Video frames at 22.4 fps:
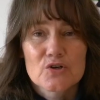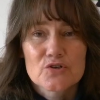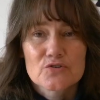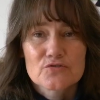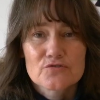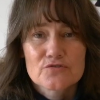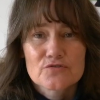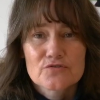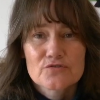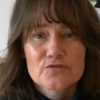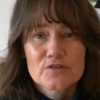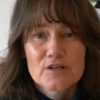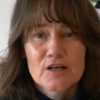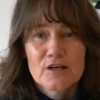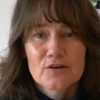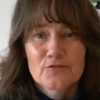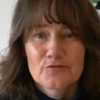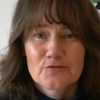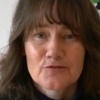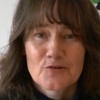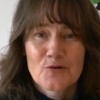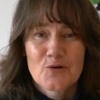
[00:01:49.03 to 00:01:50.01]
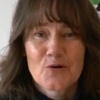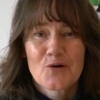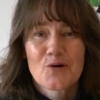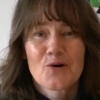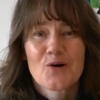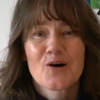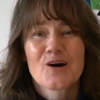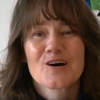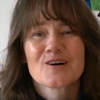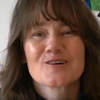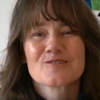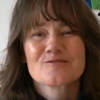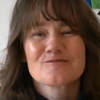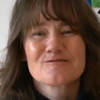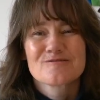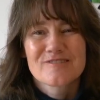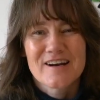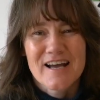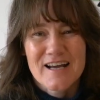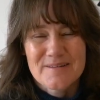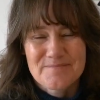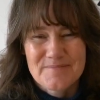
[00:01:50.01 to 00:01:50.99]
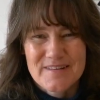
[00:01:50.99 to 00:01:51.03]
R for
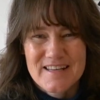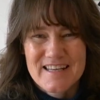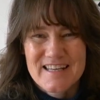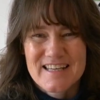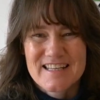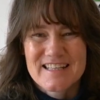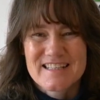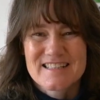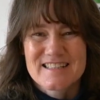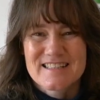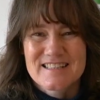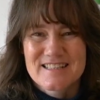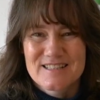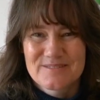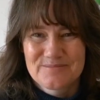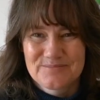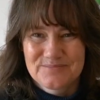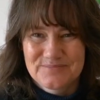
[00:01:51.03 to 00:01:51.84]
rabbit, H